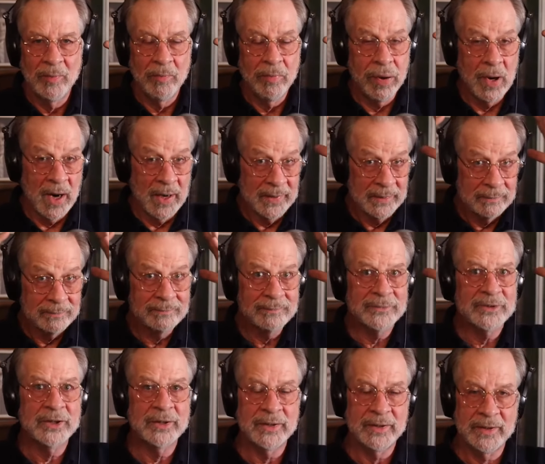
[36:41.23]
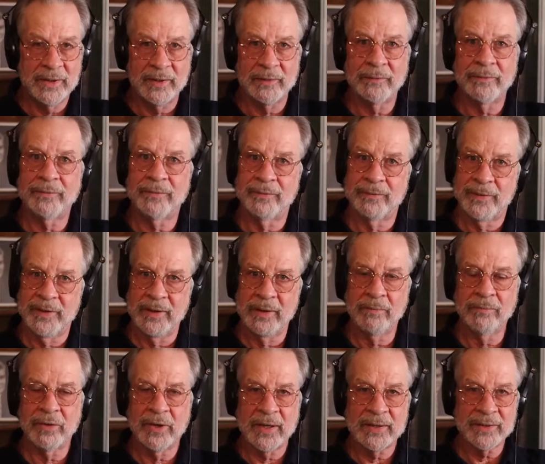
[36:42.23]
But to give the
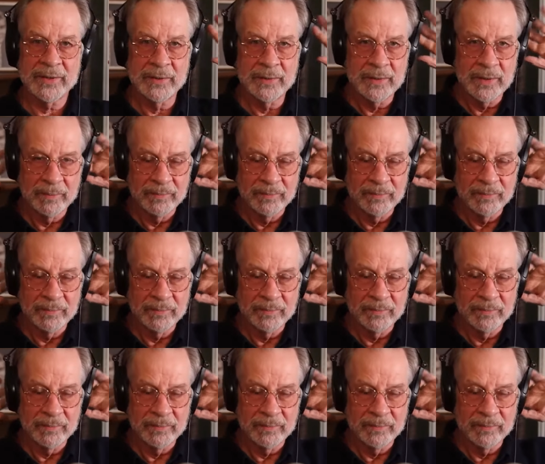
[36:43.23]
impression to